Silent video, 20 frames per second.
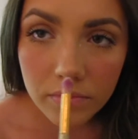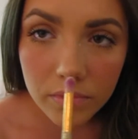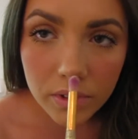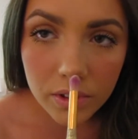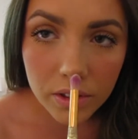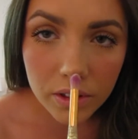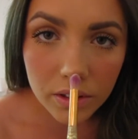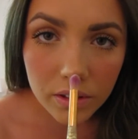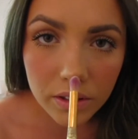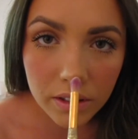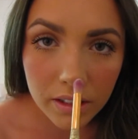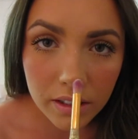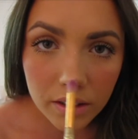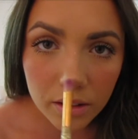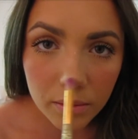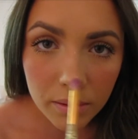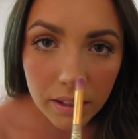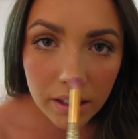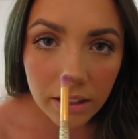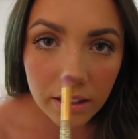I'll do a
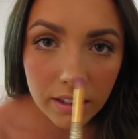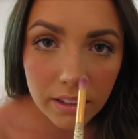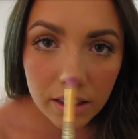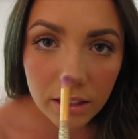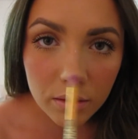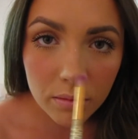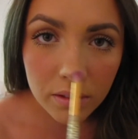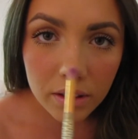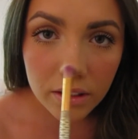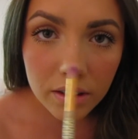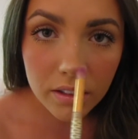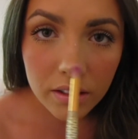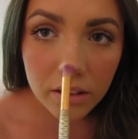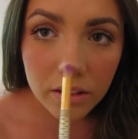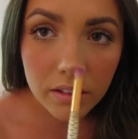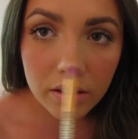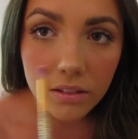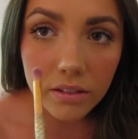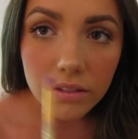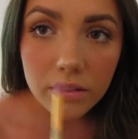little bit on the tip of the
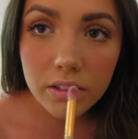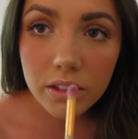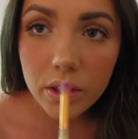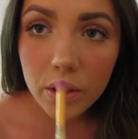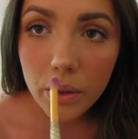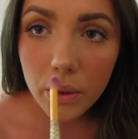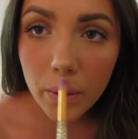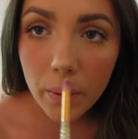nose.